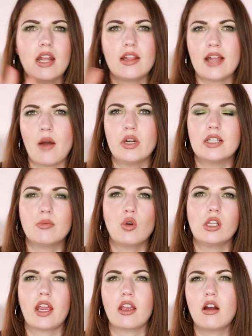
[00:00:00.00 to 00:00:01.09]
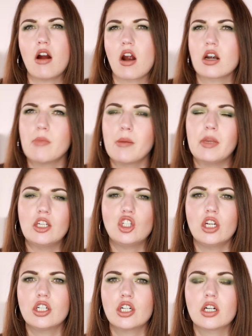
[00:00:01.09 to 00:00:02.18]
and that one it's more like cardamom and
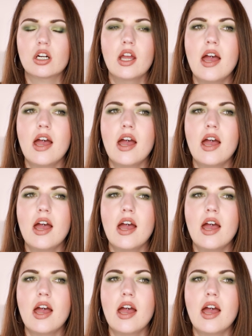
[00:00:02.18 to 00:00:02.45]
ginger.